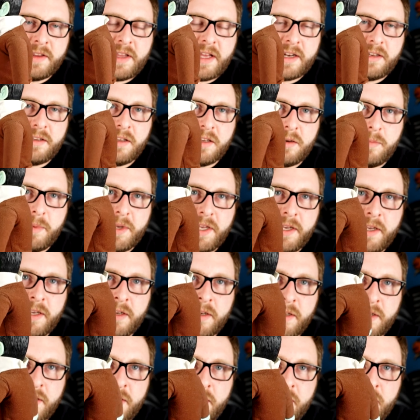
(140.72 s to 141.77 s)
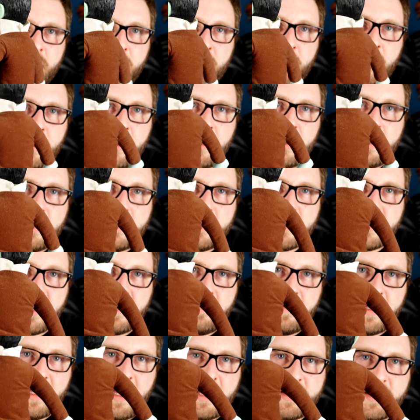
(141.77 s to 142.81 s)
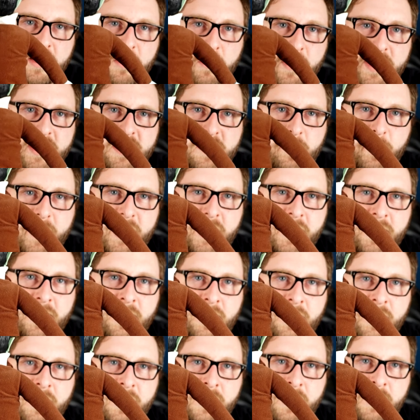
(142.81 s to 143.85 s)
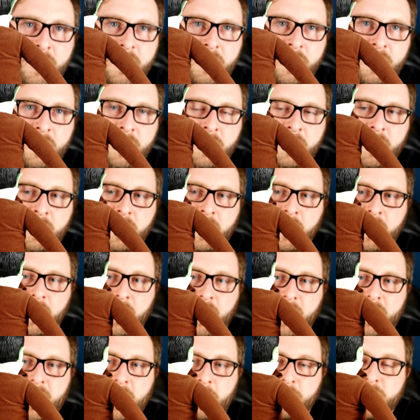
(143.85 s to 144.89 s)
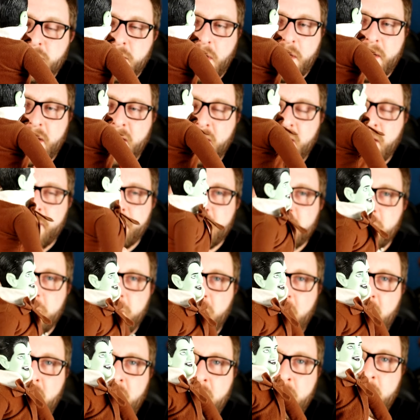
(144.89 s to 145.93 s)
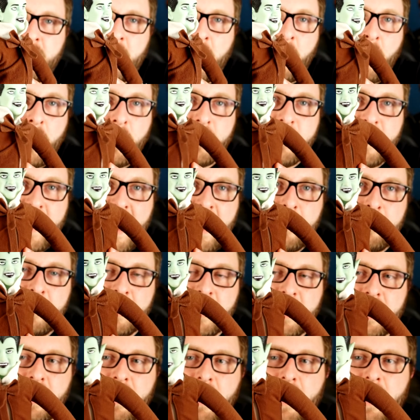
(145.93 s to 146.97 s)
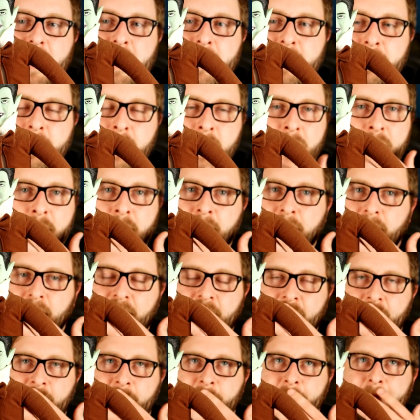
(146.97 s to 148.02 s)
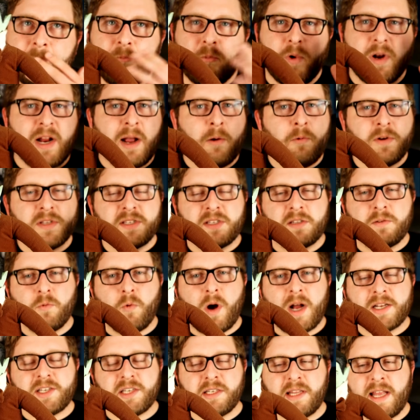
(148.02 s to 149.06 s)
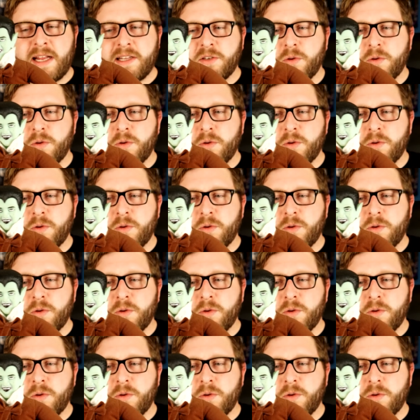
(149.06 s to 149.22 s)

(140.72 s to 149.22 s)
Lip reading: that a little bit. Just give you guys a quick spin. And I was lucky enough to find the whole family, and when I was watching that